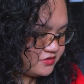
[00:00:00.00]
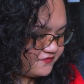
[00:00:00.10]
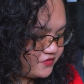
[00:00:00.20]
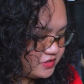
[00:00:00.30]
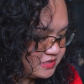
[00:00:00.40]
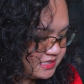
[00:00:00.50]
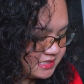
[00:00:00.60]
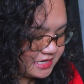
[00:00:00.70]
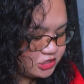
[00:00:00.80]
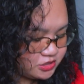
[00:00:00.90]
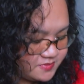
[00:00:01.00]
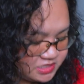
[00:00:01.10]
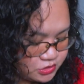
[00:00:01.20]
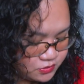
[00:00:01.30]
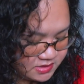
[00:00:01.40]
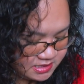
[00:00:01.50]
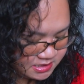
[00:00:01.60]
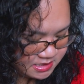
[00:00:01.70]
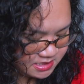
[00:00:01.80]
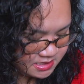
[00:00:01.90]
first thing that I should be
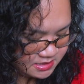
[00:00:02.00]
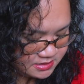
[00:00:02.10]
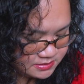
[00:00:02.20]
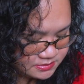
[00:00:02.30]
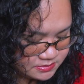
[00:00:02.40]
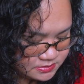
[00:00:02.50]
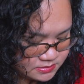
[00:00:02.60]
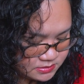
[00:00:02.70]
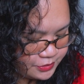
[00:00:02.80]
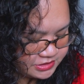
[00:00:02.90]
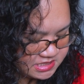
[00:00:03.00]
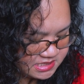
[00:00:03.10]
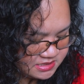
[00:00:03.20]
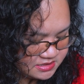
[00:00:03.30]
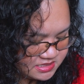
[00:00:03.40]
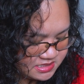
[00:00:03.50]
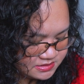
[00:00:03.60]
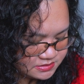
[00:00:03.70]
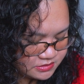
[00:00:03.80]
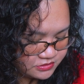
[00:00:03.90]
doing is putting
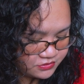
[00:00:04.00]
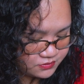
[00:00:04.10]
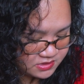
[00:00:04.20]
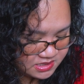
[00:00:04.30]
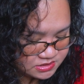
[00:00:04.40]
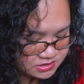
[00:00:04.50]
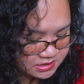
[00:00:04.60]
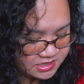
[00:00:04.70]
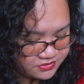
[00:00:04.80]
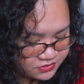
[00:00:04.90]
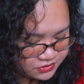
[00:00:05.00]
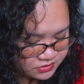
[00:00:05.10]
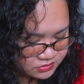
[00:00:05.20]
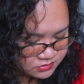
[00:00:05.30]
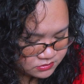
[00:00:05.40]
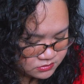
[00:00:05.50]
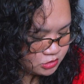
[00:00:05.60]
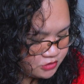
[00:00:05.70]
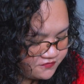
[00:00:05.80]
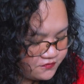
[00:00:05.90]
these three together
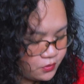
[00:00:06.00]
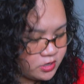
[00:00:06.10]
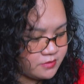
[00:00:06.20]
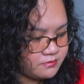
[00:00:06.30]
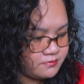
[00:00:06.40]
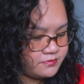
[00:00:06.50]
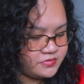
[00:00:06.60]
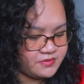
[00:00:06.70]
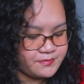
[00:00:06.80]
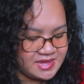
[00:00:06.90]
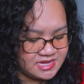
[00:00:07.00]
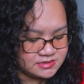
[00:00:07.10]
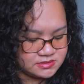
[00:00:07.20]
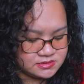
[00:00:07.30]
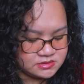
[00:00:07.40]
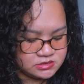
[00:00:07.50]
to form the base.